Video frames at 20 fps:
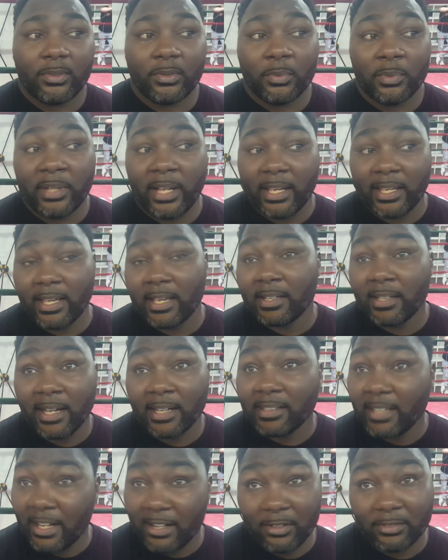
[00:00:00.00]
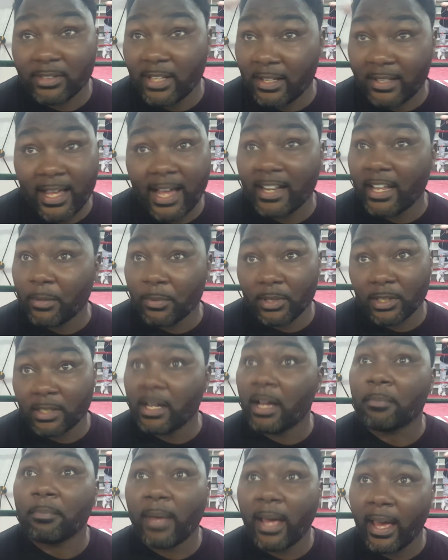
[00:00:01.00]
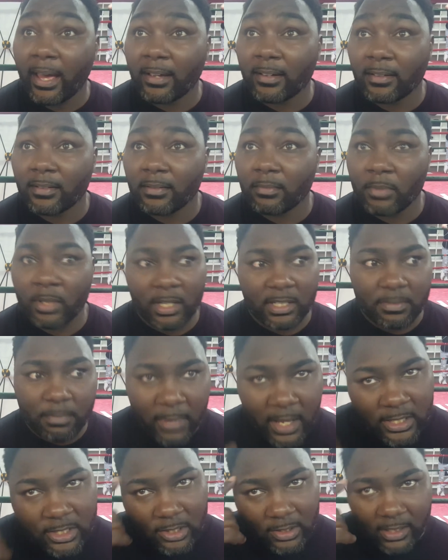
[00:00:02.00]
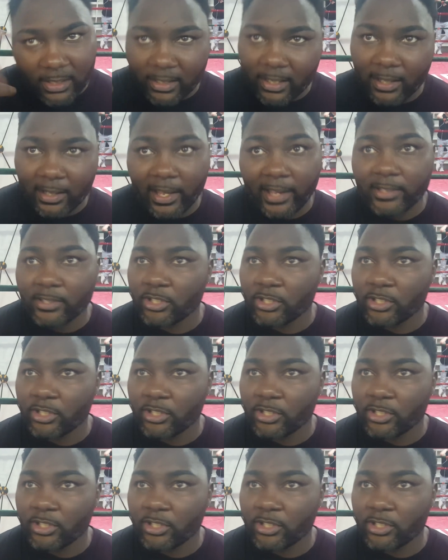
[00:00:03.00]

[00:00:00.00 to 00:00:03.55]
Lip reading: when they get cut, they're not able to come back because mentally they're like